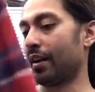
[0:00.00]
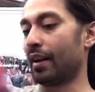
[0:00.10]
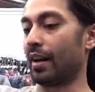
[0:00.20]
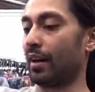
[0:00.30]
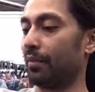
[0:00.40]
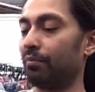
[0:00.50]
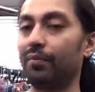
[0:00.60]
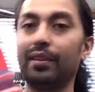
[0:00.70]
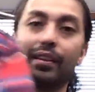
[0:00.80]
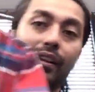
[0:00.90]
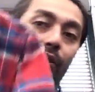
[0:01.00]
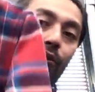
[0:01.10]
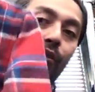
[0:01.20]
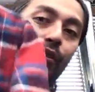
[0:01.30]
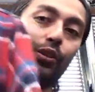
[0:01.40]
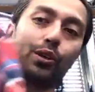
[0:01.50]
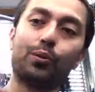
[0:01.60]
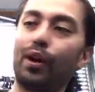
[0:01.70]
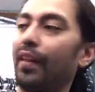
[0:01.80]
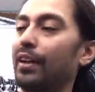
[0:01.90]
Um, you know, you can
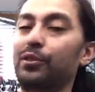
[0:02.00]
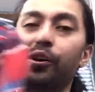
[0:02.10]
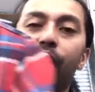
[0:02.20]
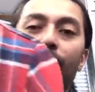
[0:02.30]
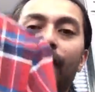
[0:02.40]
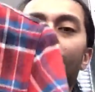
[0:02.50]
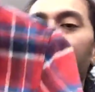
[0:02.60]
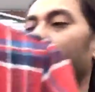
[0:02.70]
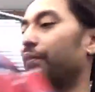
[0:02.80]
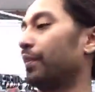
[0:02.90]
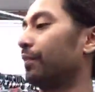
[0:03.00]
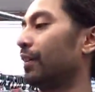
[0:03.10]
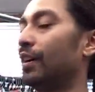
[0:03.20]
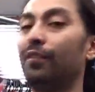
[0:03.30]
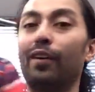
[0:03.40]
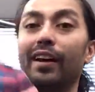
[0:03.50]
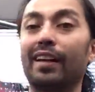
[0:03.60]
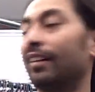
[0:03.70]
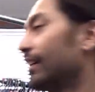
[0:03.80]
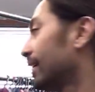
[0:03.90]
wear that to a hockey game and fit right in.